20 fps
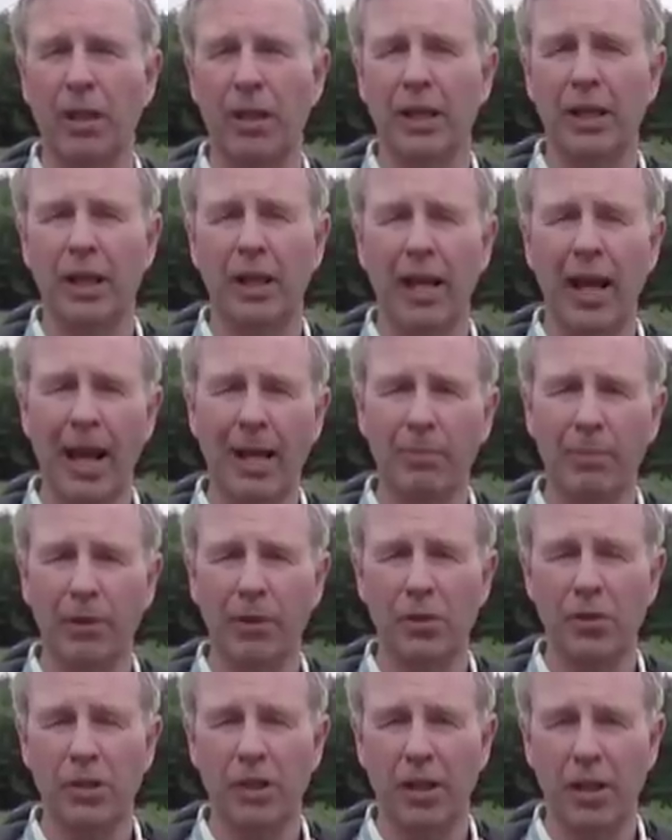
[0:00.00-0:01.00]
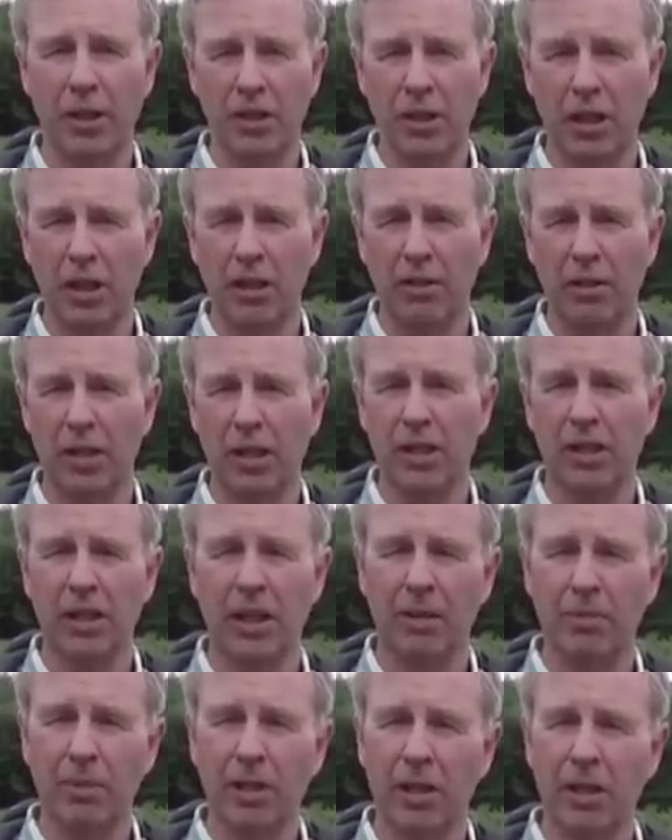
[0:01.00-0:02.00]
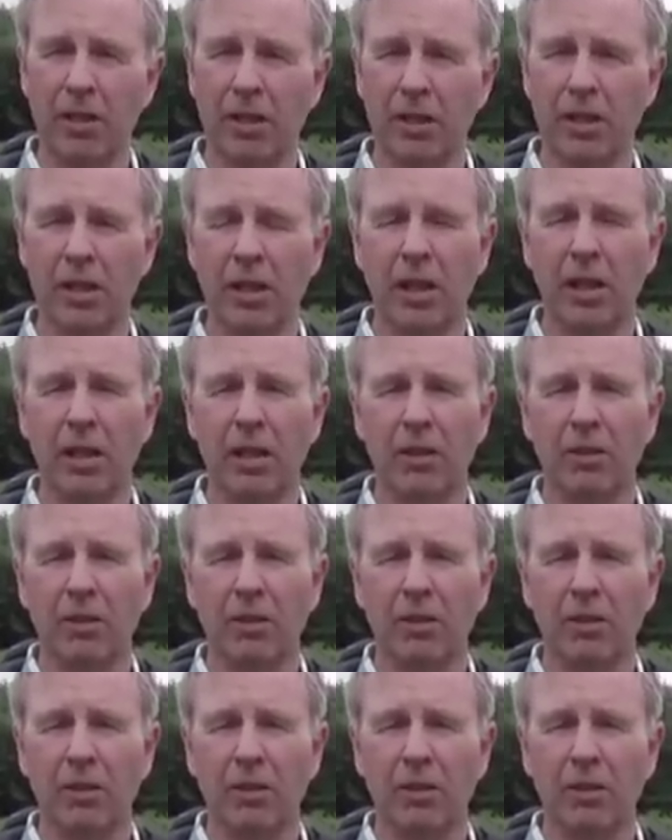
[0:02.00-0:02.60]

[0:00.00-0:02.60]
and our apples and our cherries and our peaches